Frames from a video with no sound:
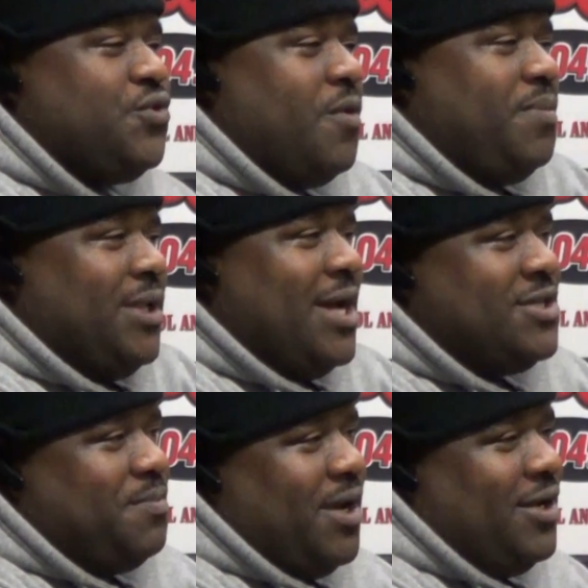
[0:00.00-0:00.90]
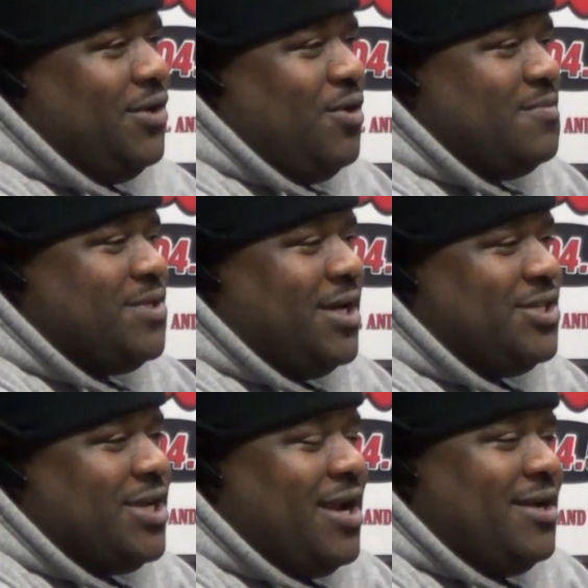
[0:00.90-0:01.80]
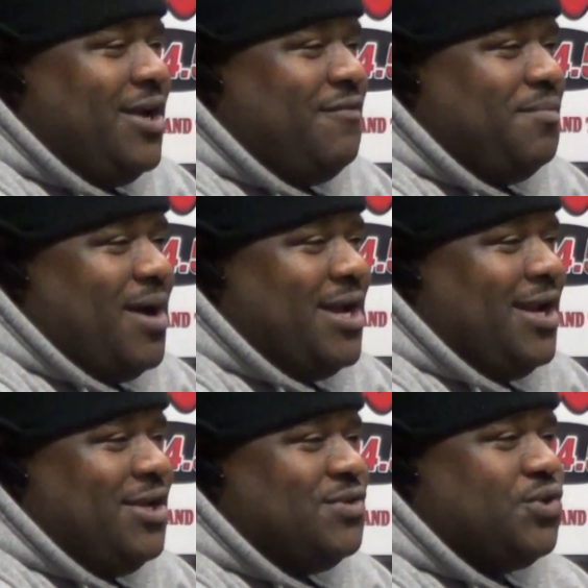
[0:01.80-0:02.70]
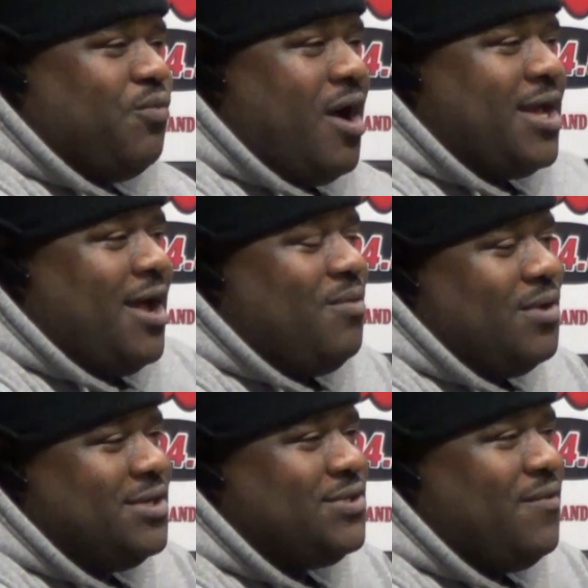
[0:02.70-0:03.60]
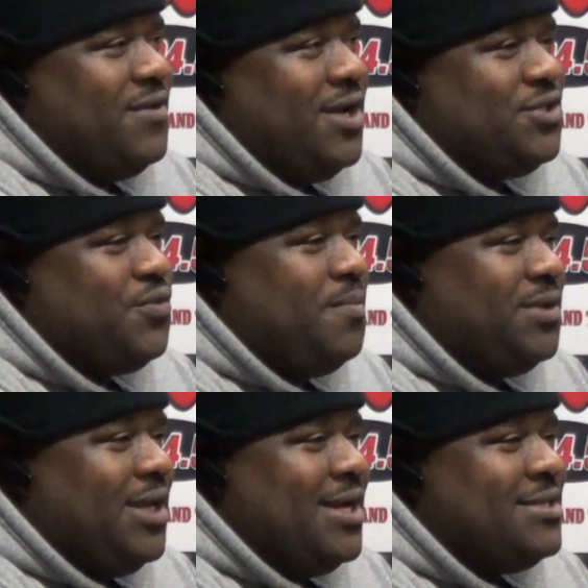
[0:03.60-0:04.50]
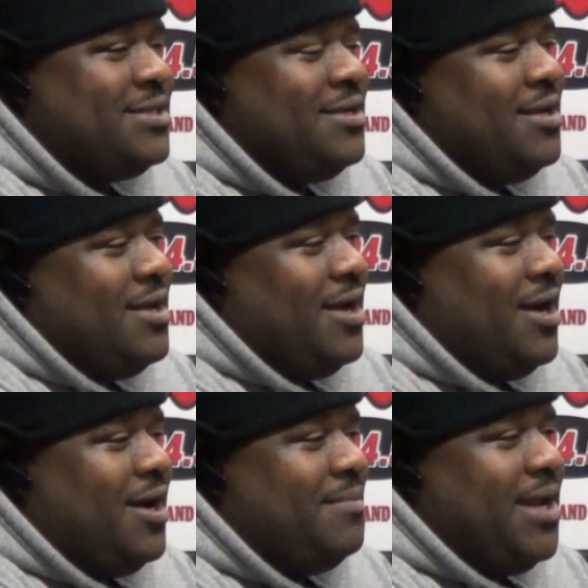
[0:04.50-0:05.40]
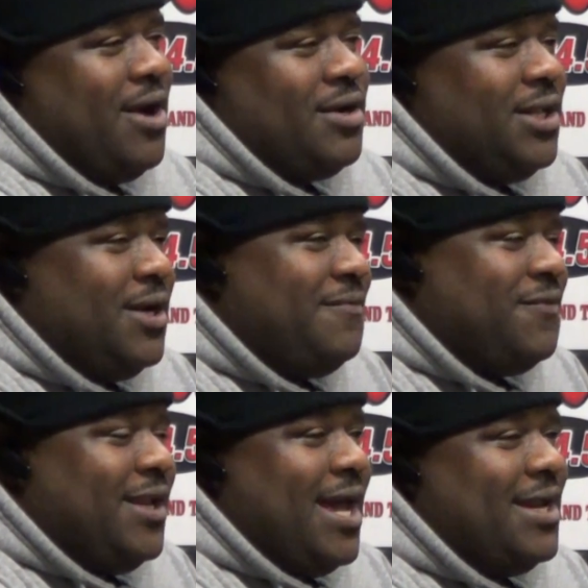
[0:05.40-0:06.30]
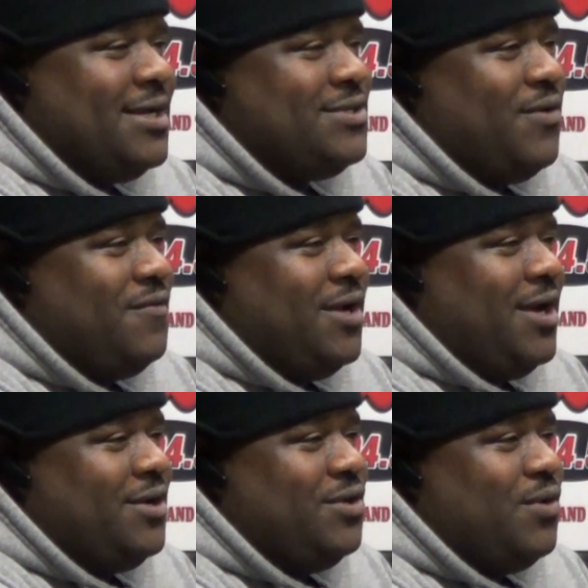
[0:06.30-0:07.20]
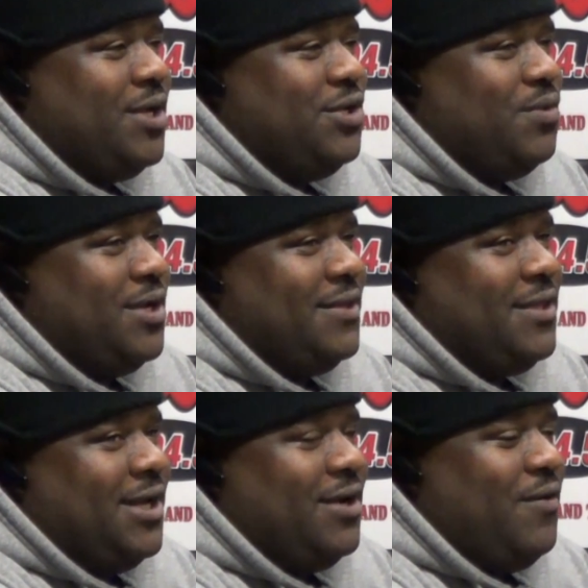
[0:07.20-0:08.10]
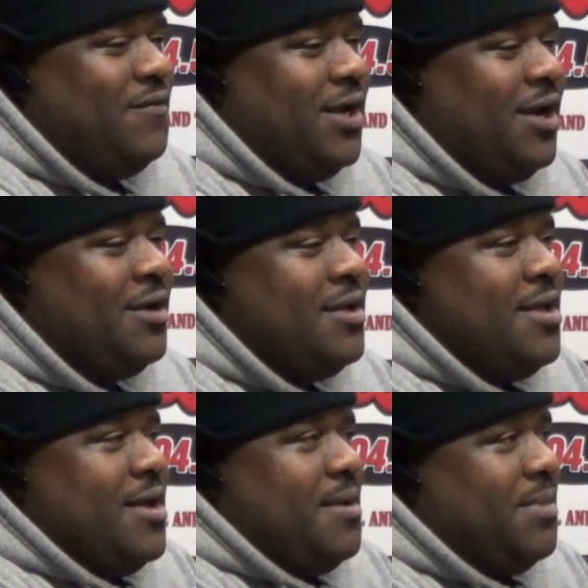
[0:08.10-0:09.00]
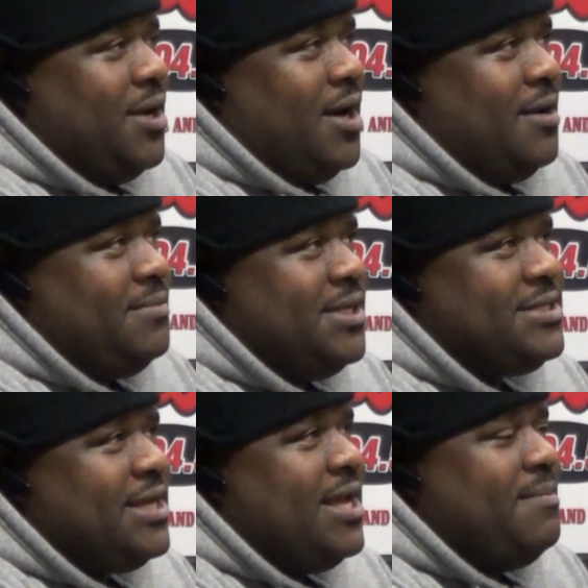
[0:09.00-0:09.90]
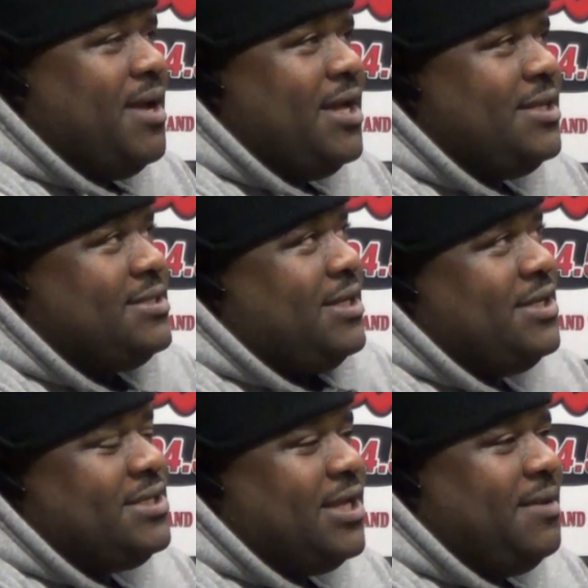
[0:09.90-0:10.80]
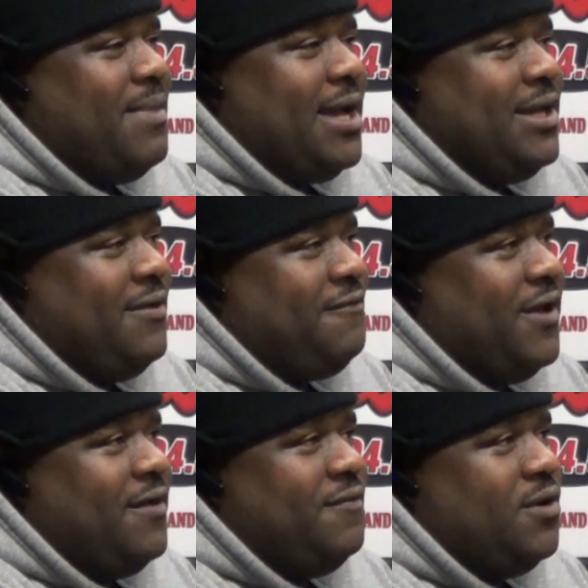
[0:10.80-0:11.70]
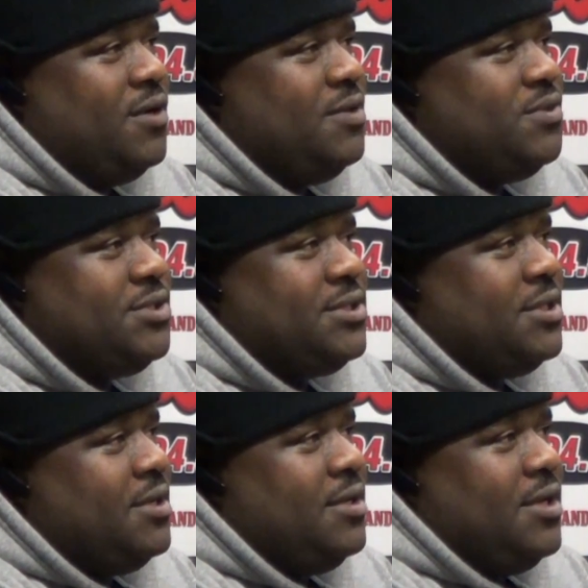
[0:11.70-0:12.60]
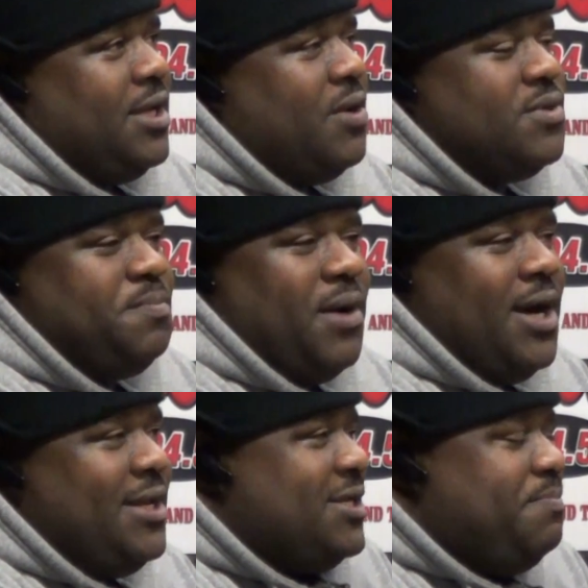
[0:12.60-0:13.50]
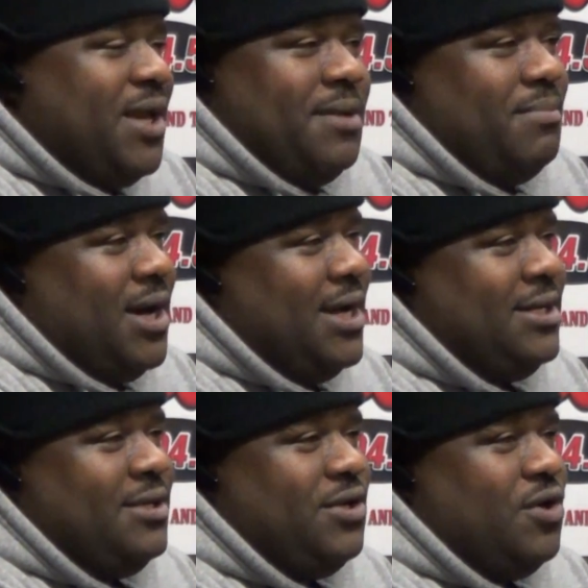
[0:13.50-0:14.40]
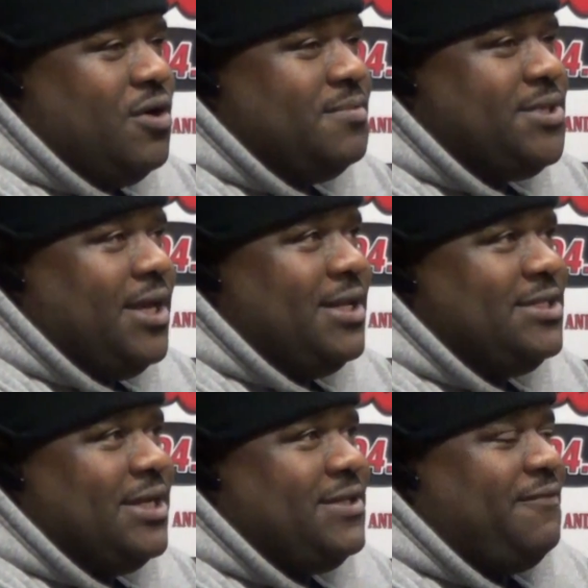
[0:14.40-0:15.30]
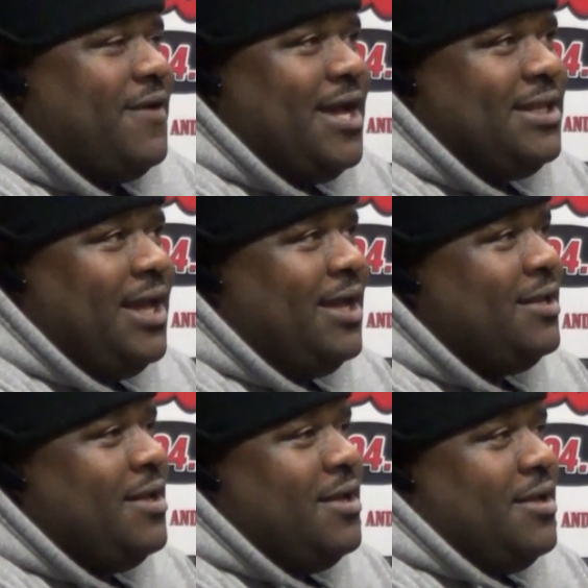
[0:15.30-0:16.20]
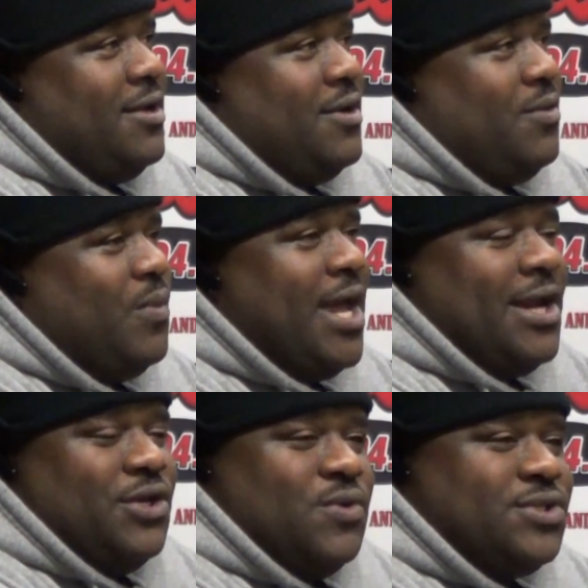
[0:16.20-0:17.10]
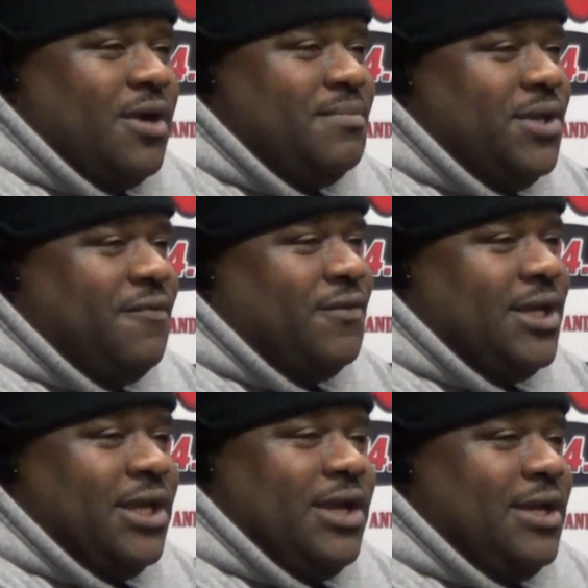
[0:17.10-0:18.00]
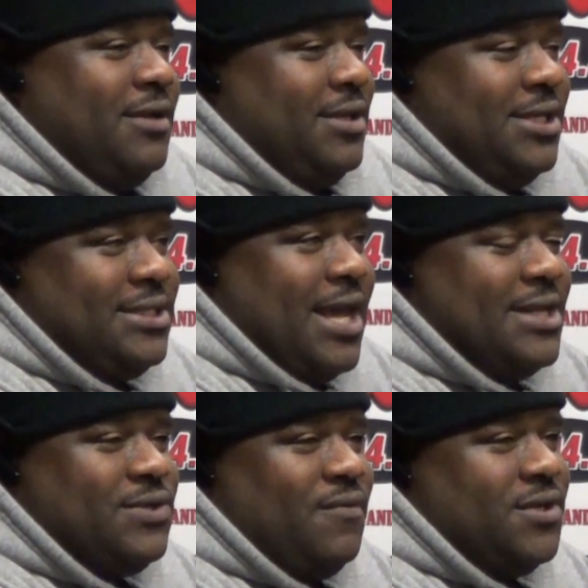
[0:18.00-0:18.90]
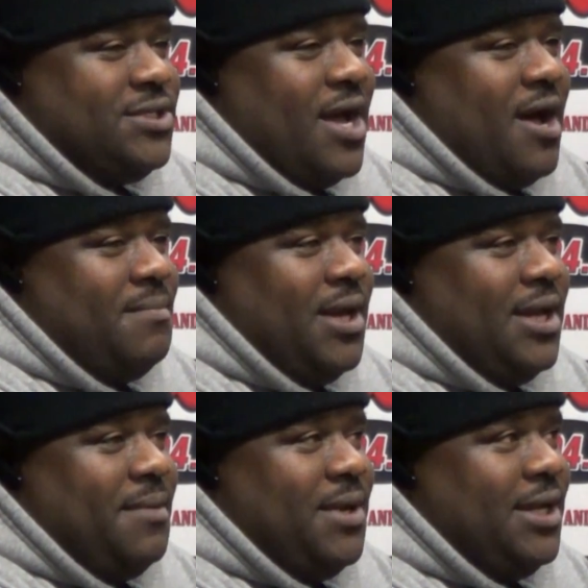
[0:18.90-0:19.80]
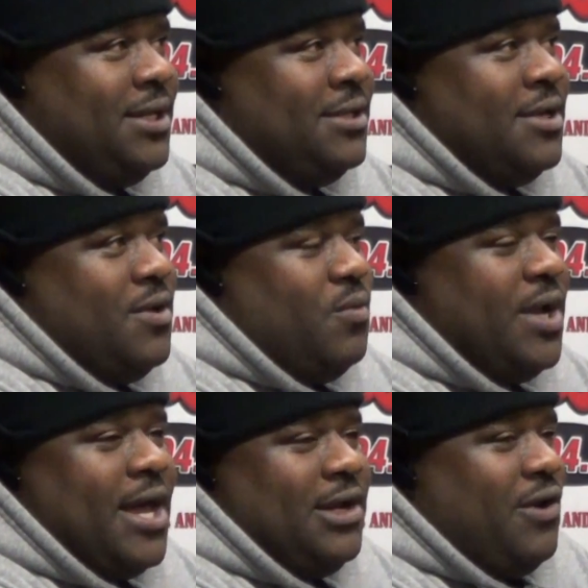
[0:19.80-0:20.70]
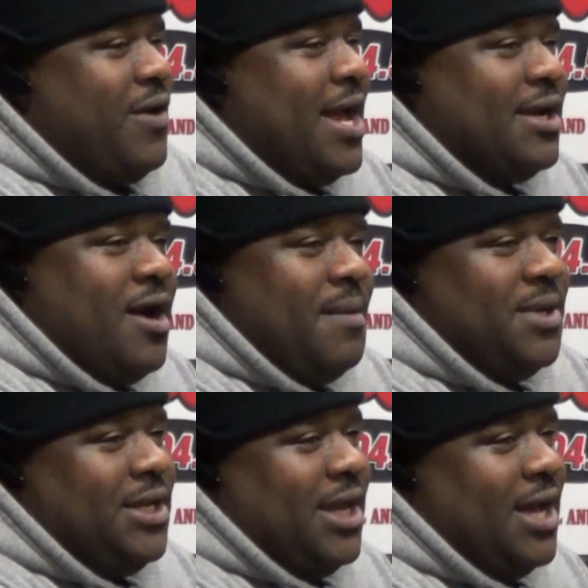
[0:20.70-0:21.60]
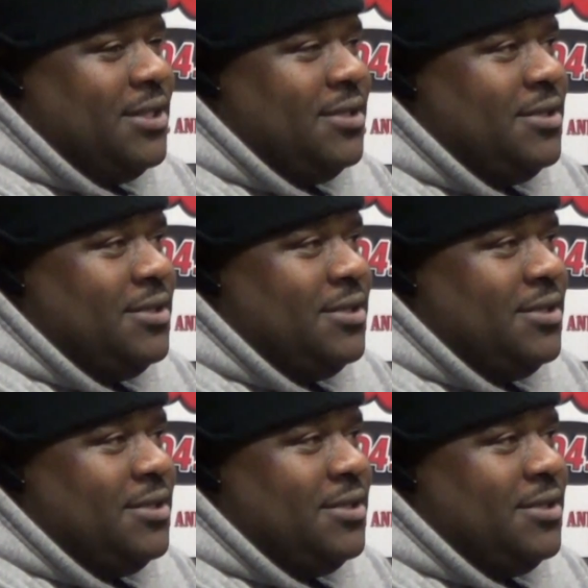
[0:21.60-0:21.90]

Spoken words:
Triple S, man. You know what I'm saying? Shout out to everybody that used to rock out with us over there at Triple S. Now Club Fanatics over there. You know, they doing their thing over there. But this scene, man, this indie scene back here in Fayetteville, it was budding. It's been budding. You know what I'm saying? It's just the fact that we got to do something different to get these cats over the top, man. I mean, we got to learn how to come together.